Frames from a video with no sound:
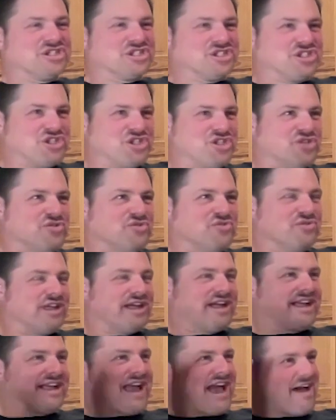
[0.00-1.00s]
do you
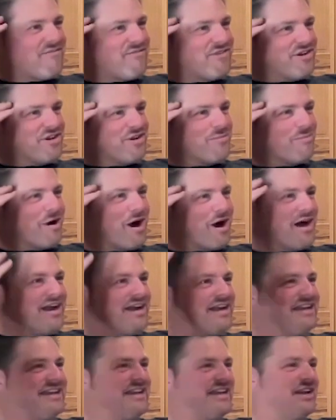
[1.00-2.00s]
like have in your
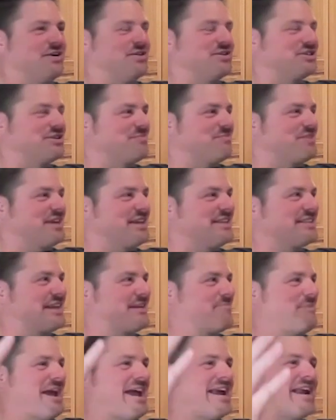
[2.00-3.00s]
mind, some things
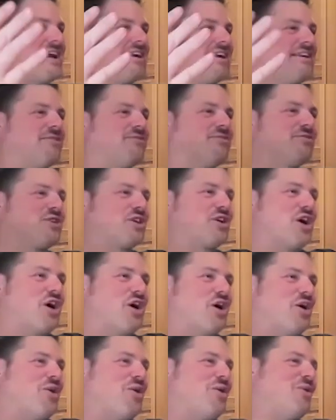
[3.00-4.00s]
like, man, I'd love to
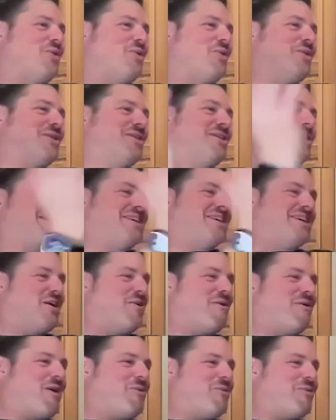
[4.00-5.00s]
go,
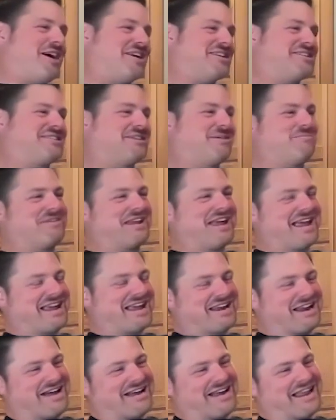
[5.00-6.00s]
out west someday
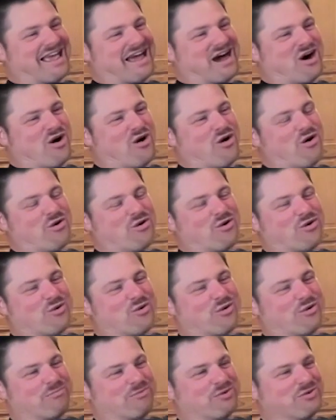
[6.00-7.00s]
and hunt elk
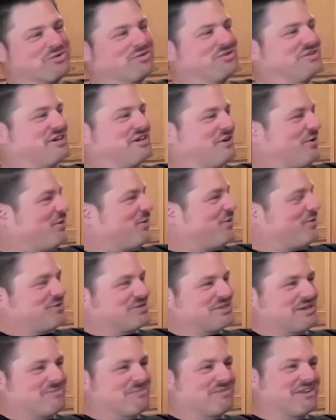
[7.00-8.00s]
or mule deer or
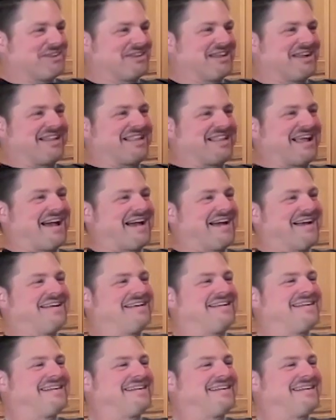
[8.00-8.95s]
something like that?